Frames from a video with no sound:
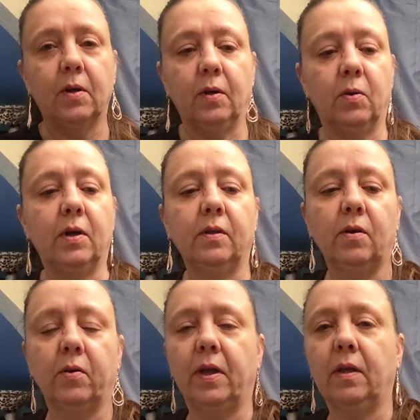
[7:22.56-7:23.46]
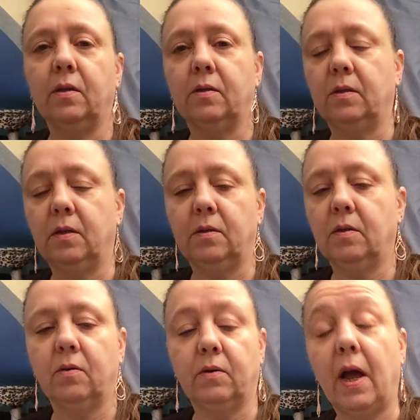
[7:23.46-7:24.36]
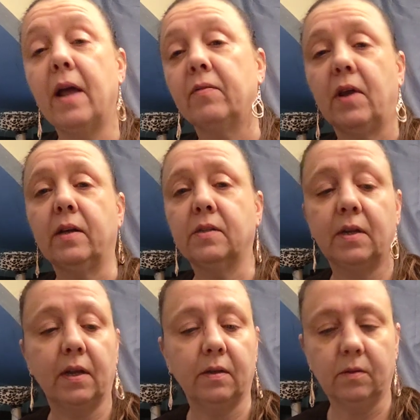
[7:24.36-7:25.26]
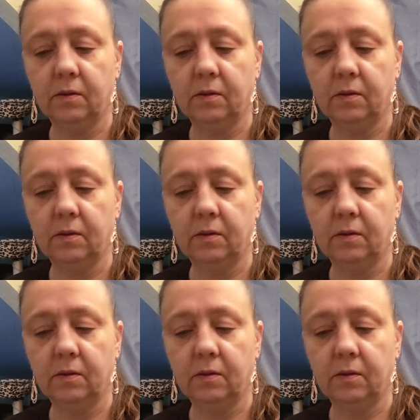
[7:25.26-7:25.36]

Well, okay. No, I have not today.